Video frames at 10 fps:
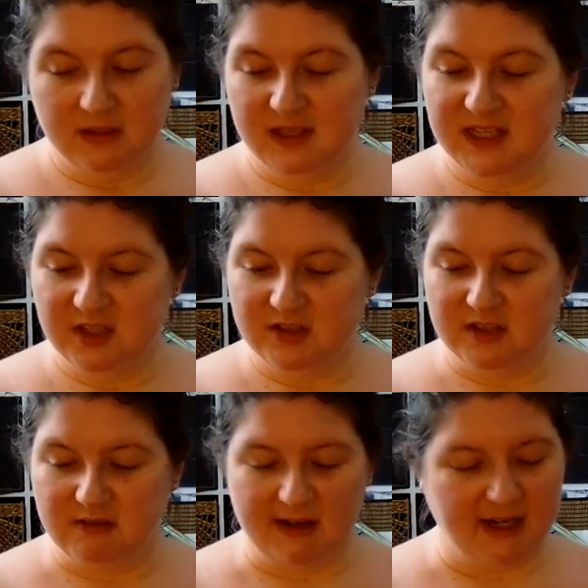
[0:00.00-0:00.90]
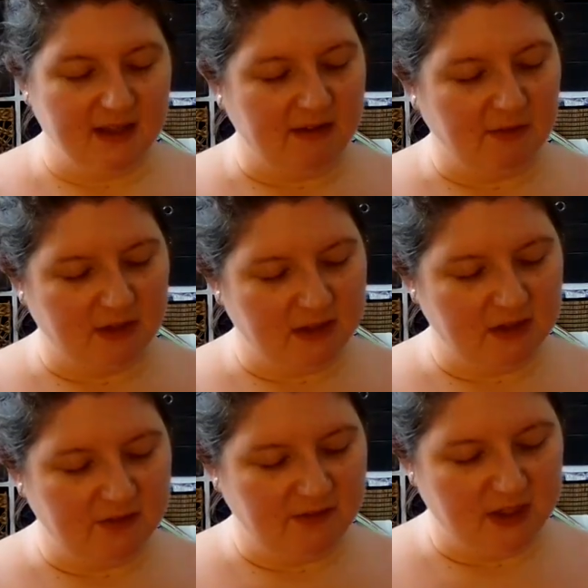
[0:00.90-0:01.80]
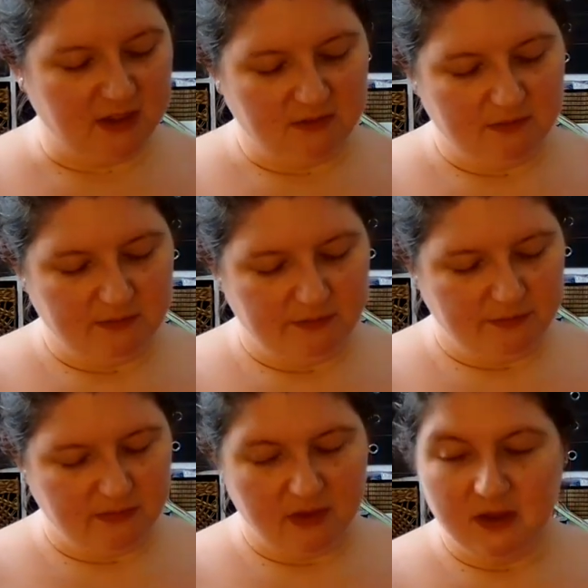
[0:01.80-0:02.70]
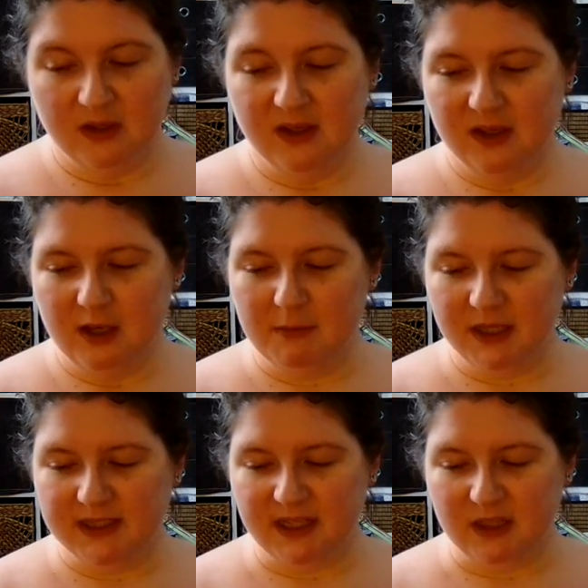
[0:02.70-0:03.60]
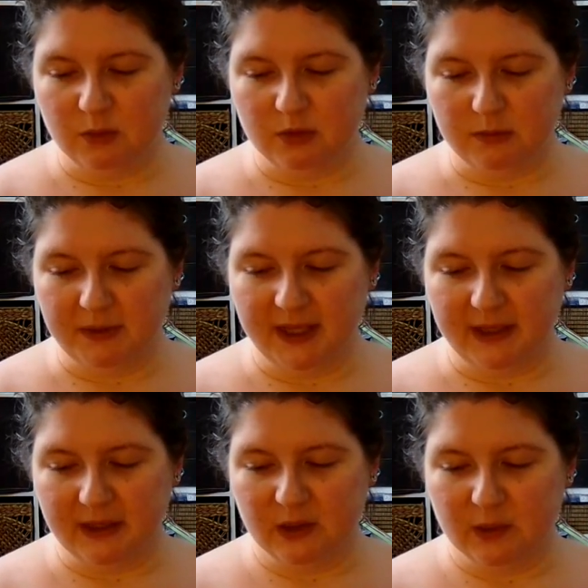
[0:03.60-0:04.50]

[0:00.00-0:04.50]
This just acrylic that I've got is softer. I might send the wool back